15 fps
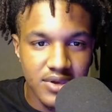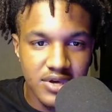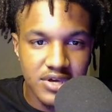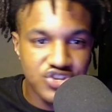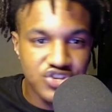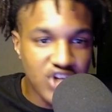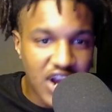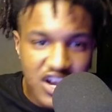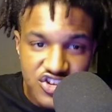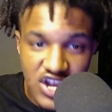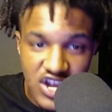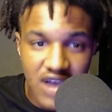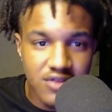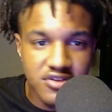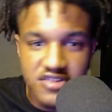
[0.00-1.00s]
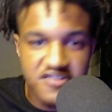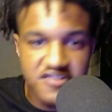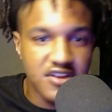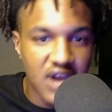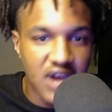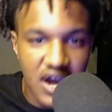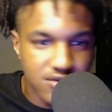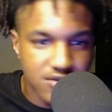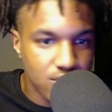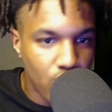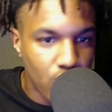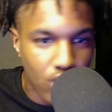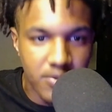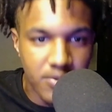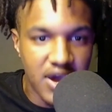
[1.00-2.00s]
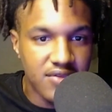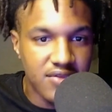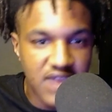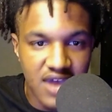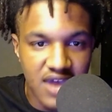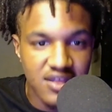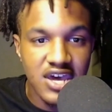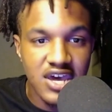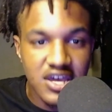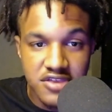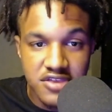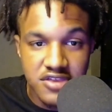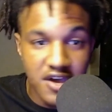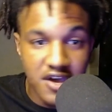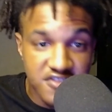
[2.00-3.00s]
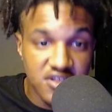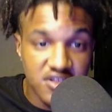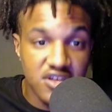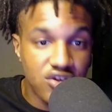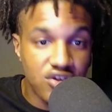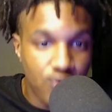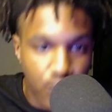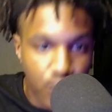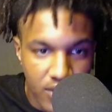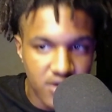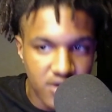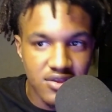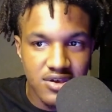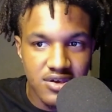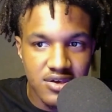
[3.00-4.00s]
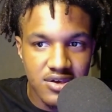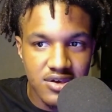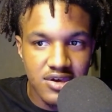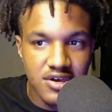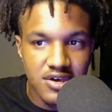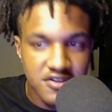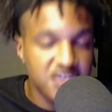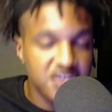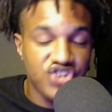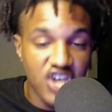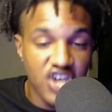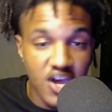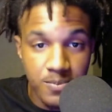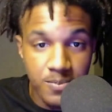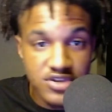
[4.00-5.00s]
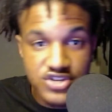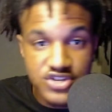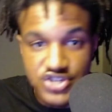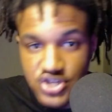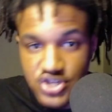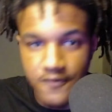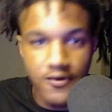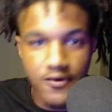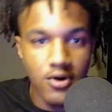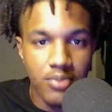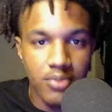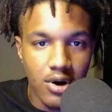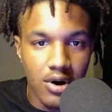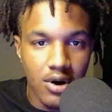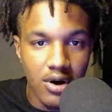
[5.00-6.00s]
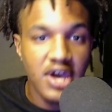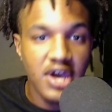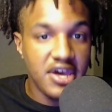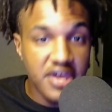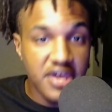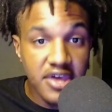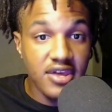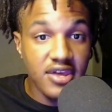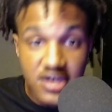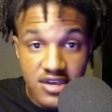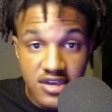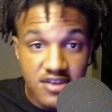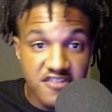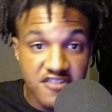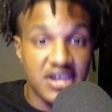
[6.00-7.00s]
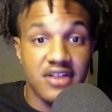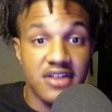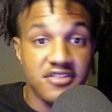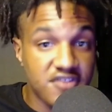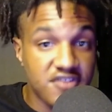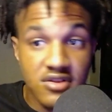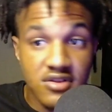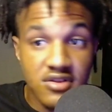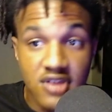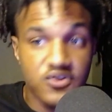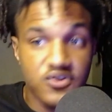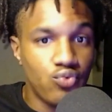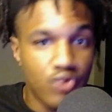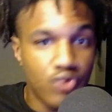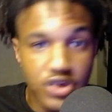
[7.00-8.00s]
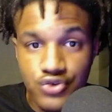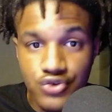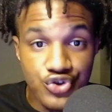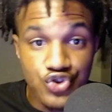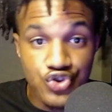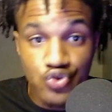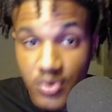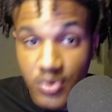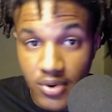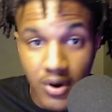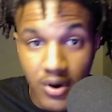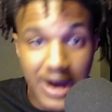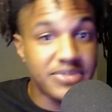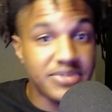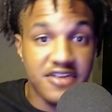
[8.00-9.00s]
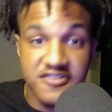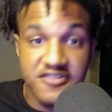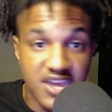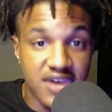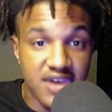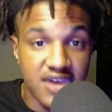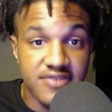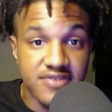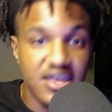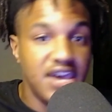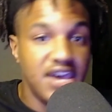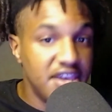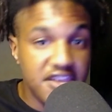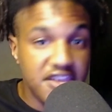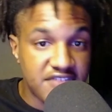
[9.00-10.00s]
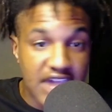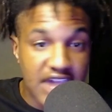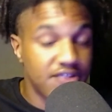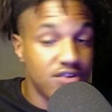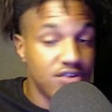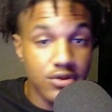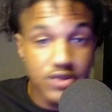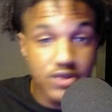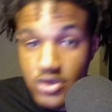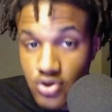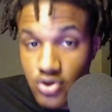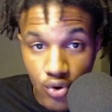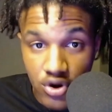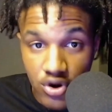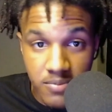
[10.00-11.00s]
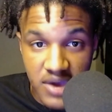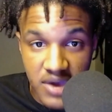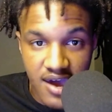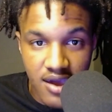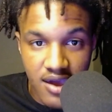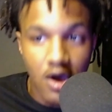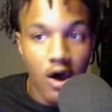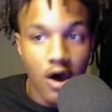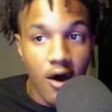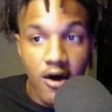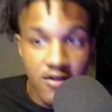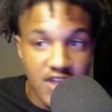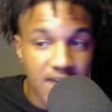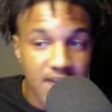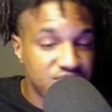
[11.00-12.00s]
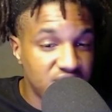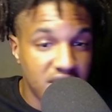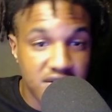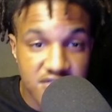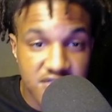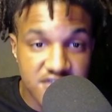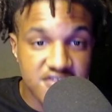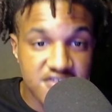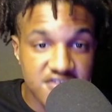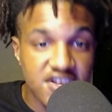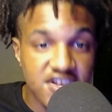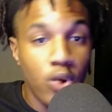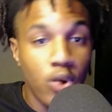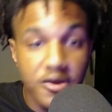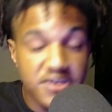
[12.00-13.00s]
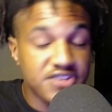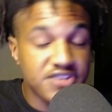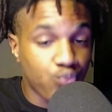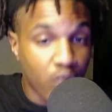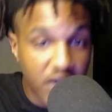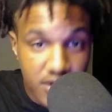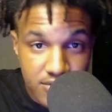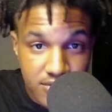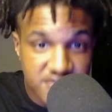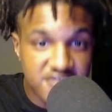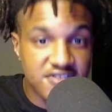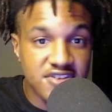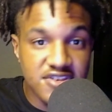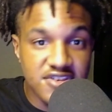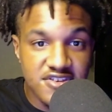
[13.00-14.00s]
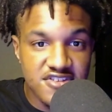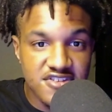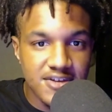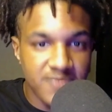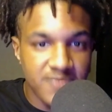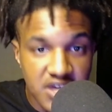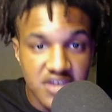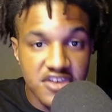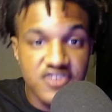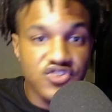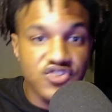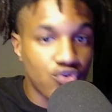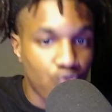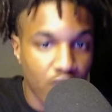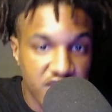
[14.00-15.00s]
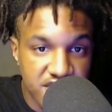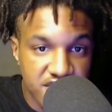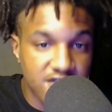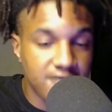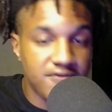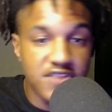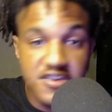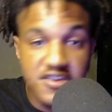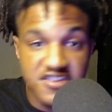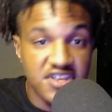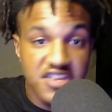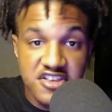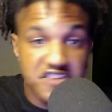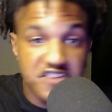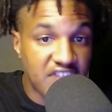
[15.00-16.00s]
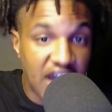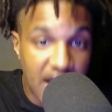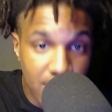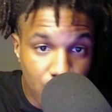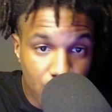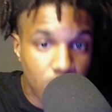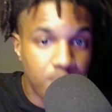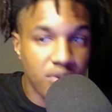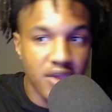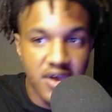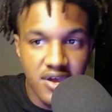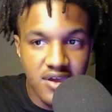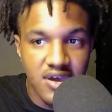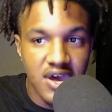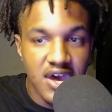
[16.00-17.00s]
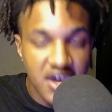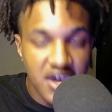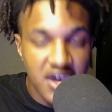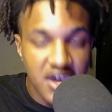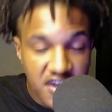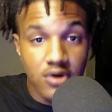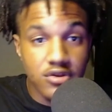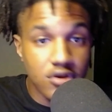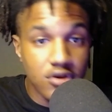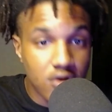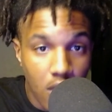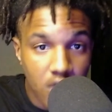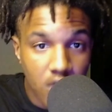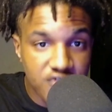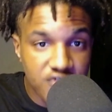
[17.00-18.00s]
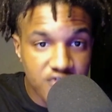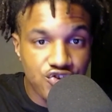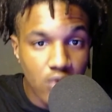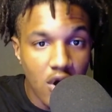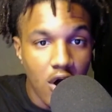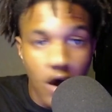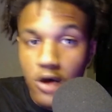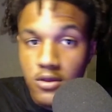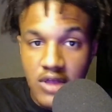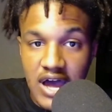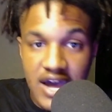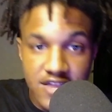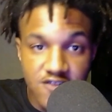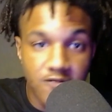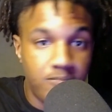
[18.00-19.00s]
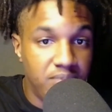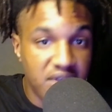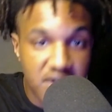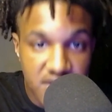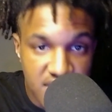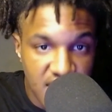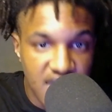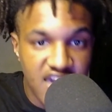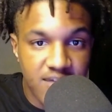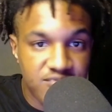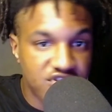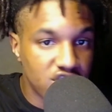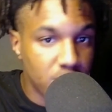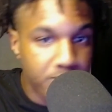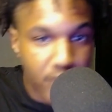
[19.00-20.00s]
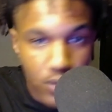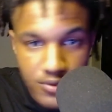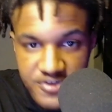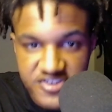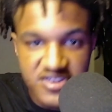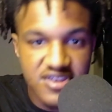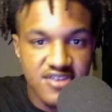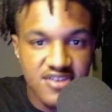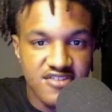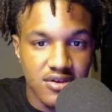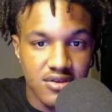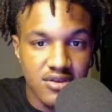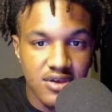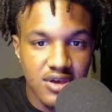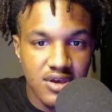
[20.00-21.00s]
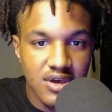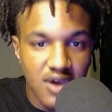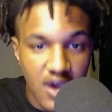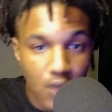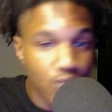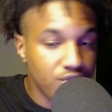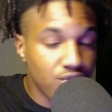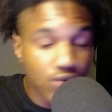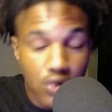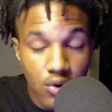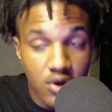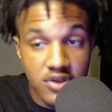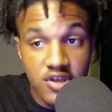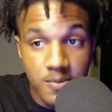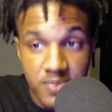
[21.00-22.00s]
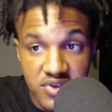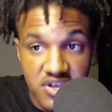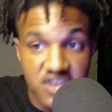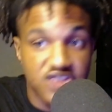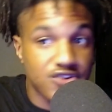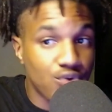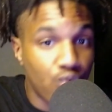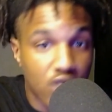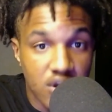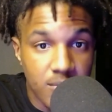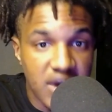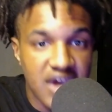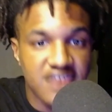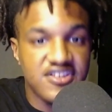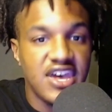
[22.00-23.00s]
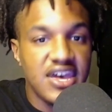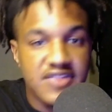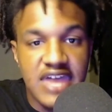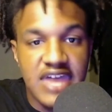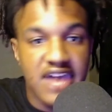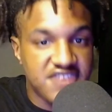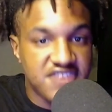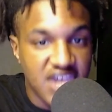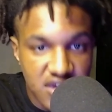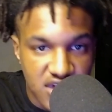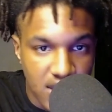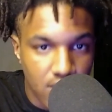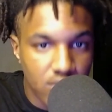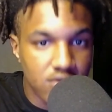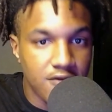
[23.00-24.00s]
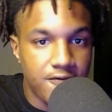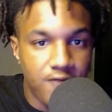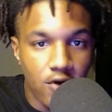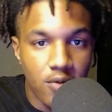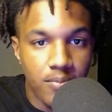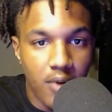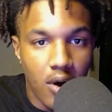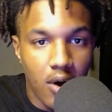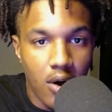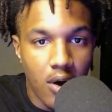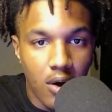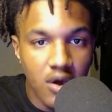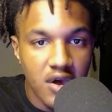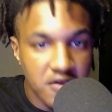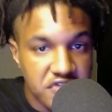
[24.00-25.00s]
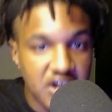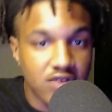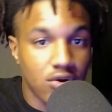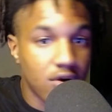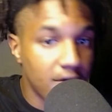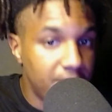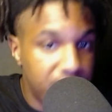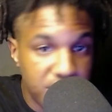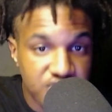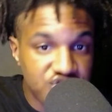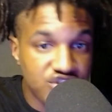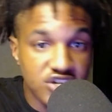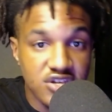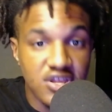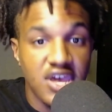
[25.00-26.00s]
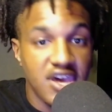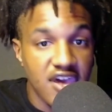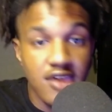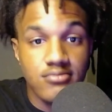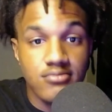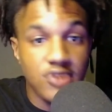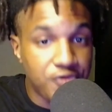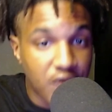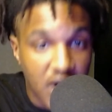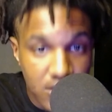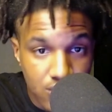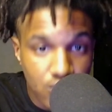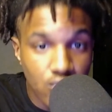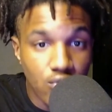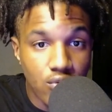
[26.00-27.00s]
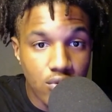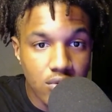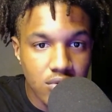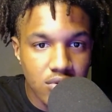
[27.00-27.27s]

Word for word: Josh Allen is the kind of quarterback that doesn't equate to championship football. He is talented enough to win you a Super Bowl. I'm not saying that he's not an elite quarterback. All I'm saying is with his recklessness and his aggressiveness and his style of play, he's going to cost you a lot of big games in the postseason. And when you're going up against quarterbacks that take care of the football, that are efficient and methodical,